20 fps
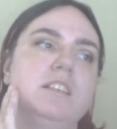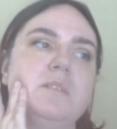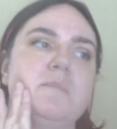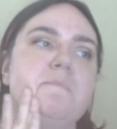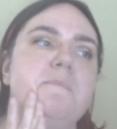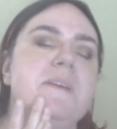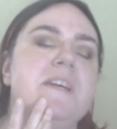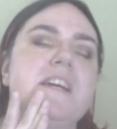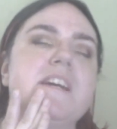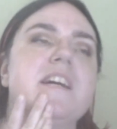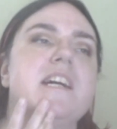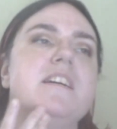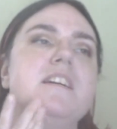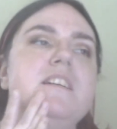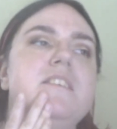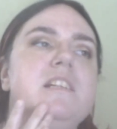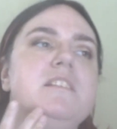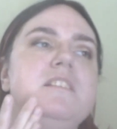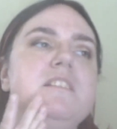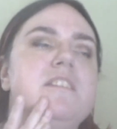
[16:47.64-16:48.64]

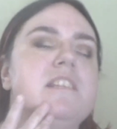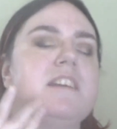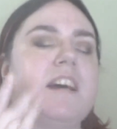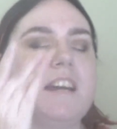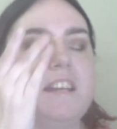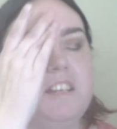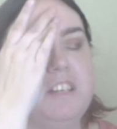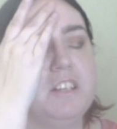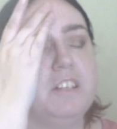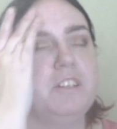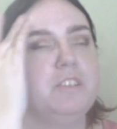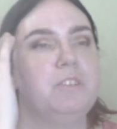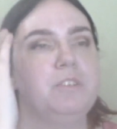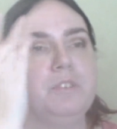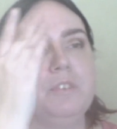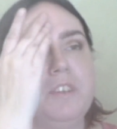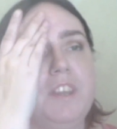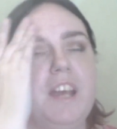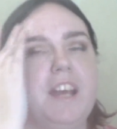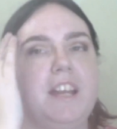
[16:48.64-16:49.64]
because I know
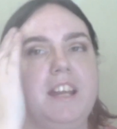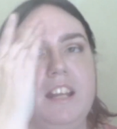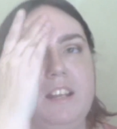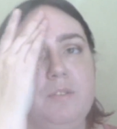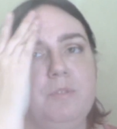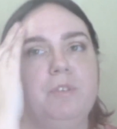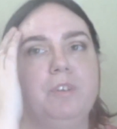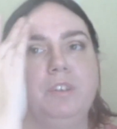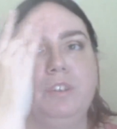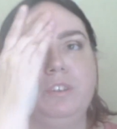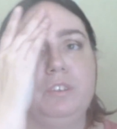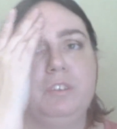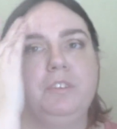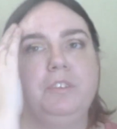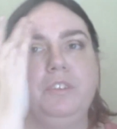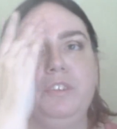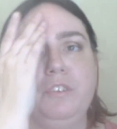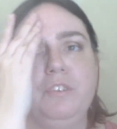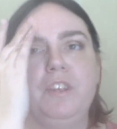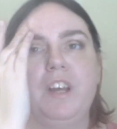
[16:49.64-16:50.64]
that it will
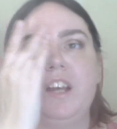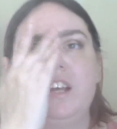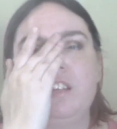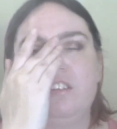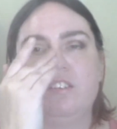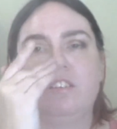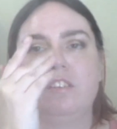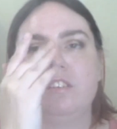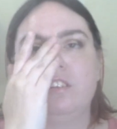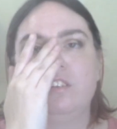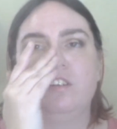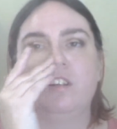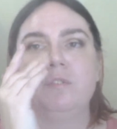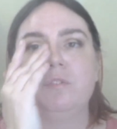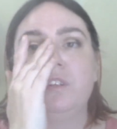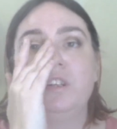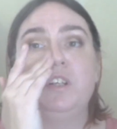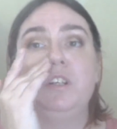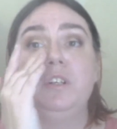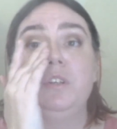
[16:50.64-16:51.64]
do that. So I'm
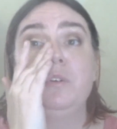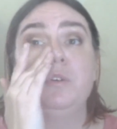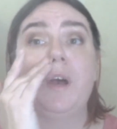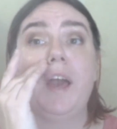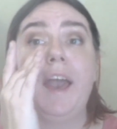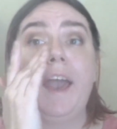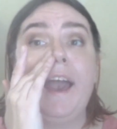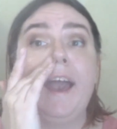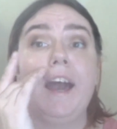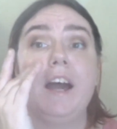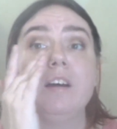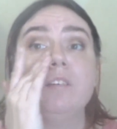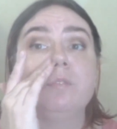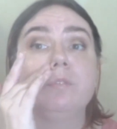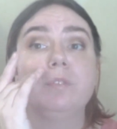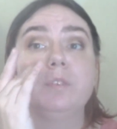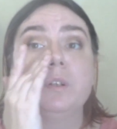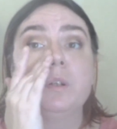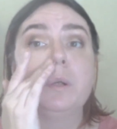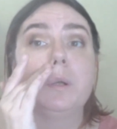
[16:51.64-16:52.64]
going to do
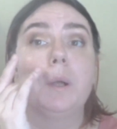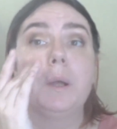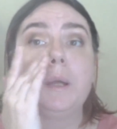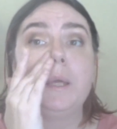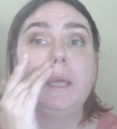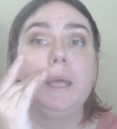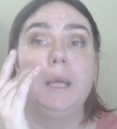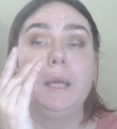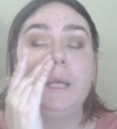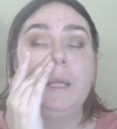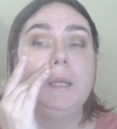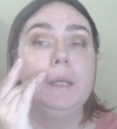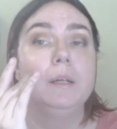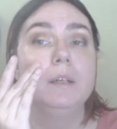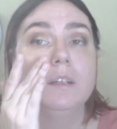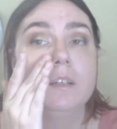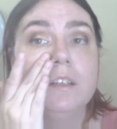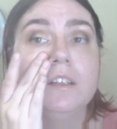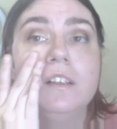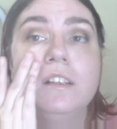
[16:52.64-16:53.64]
half again.
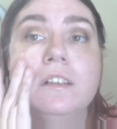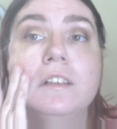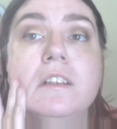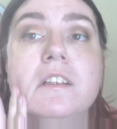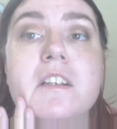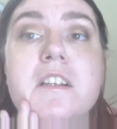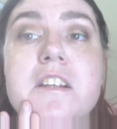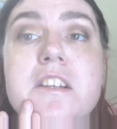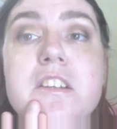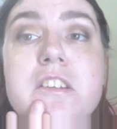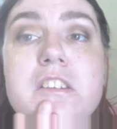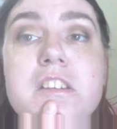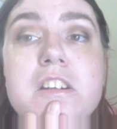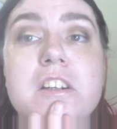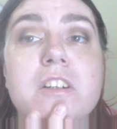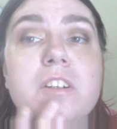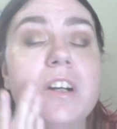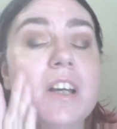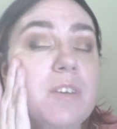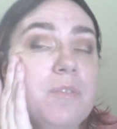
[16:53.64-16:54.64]

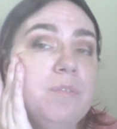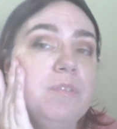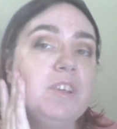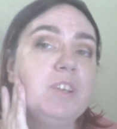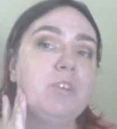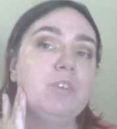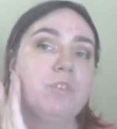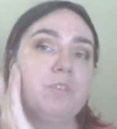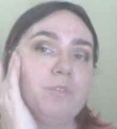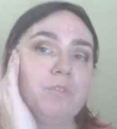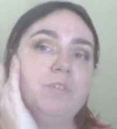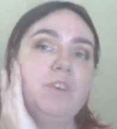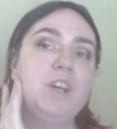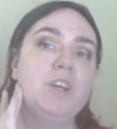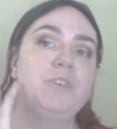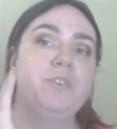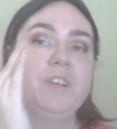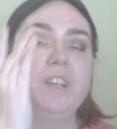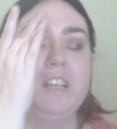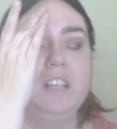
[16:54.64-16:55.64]
So it feels
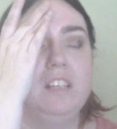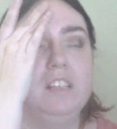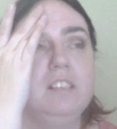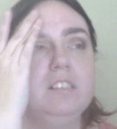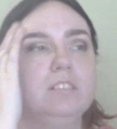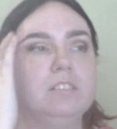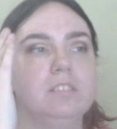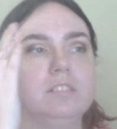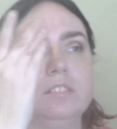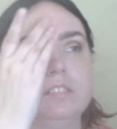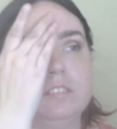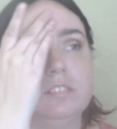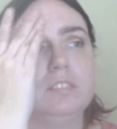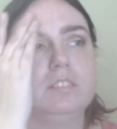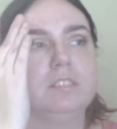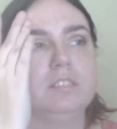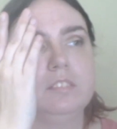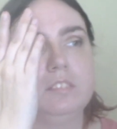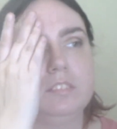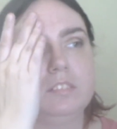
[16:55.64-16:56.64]
very,
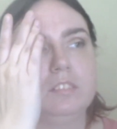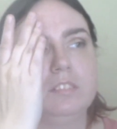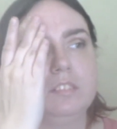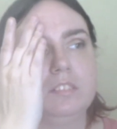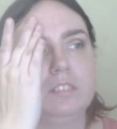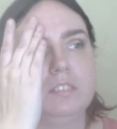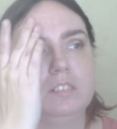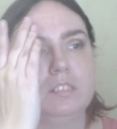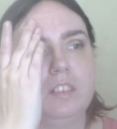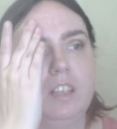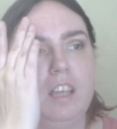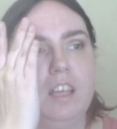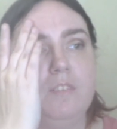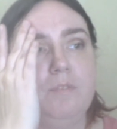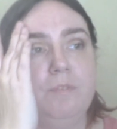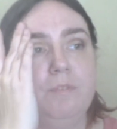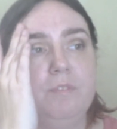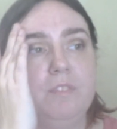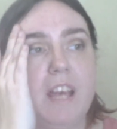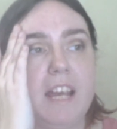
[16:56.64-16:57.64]

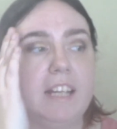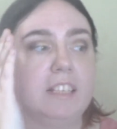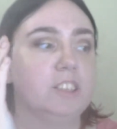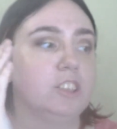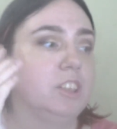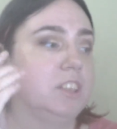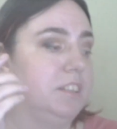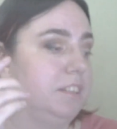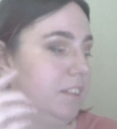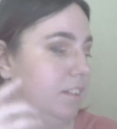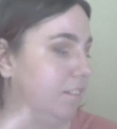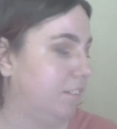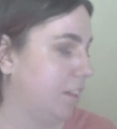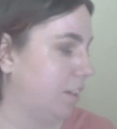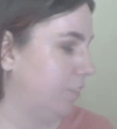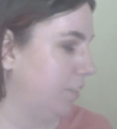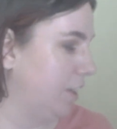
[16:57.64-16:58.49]
it actually does have